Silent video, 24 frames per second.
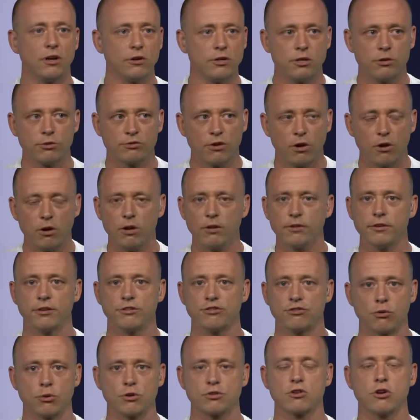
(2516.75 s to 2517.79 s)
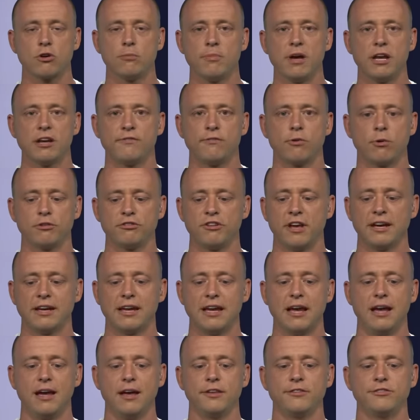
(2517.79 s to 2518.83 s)
I'll use all the short-term metaphors I
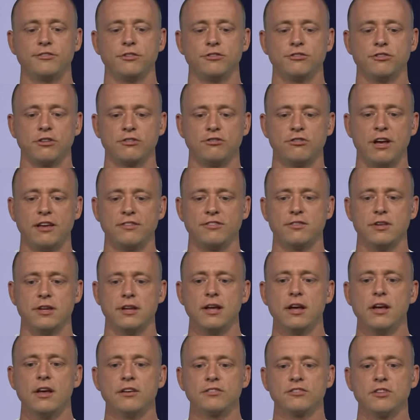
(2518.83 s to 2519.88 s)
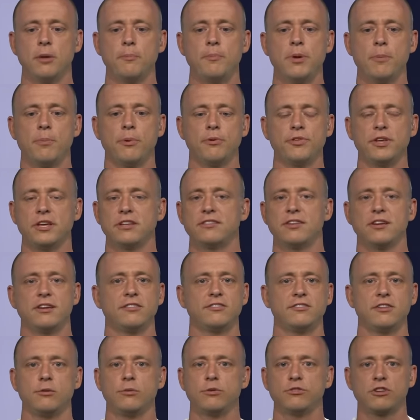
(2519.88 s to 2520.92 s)
can to suggest that some people think
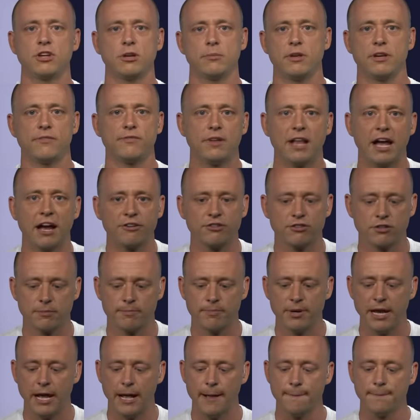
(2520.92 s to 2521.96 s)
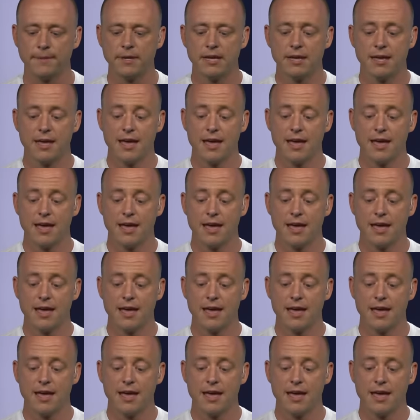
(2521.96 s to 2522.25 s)
Tennessee was going to be a flash in the pan.